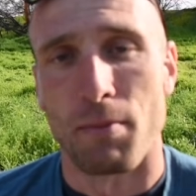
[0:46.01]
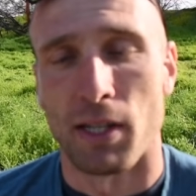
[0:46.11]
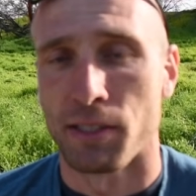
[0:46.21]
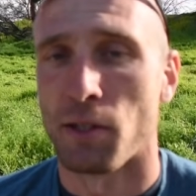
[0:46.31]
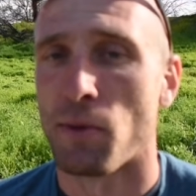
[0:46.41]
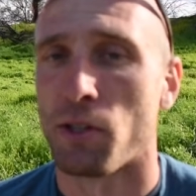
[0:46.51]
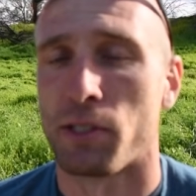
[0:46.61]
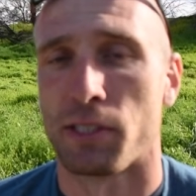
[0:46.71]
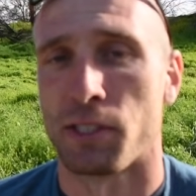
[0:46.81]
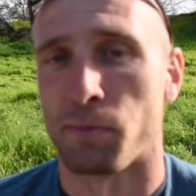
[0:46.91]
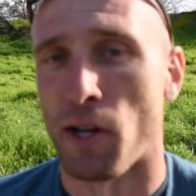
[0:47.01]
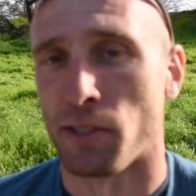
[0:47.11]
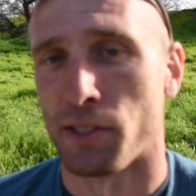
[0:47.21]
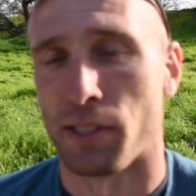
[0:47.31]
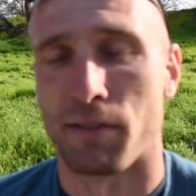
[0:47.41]
Mosko Moto is a
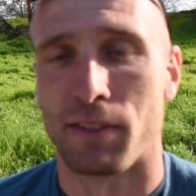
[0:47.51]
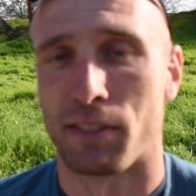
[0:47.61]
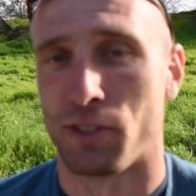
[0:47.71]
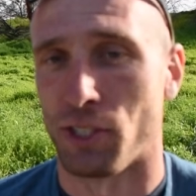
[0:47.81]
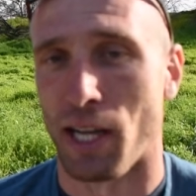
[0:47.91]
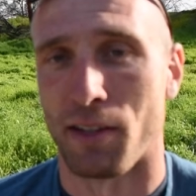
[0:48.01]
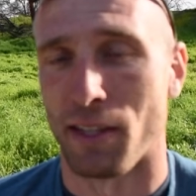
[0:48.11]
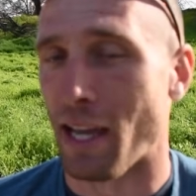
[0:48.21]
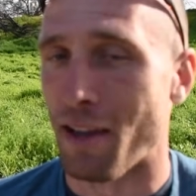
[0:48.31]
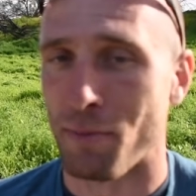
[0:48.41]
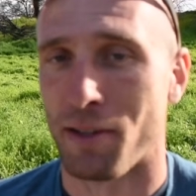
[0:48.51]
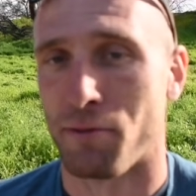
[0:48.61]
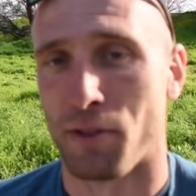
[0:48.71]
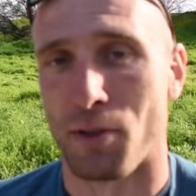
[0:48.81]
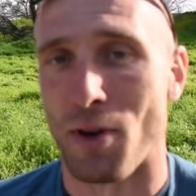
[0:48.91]
sponsor of this channel. They have been
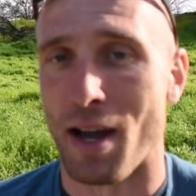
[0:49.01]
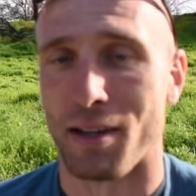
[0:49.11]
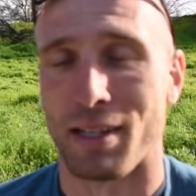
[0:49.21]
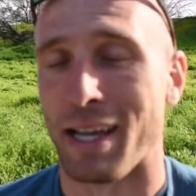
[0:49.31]
for a while.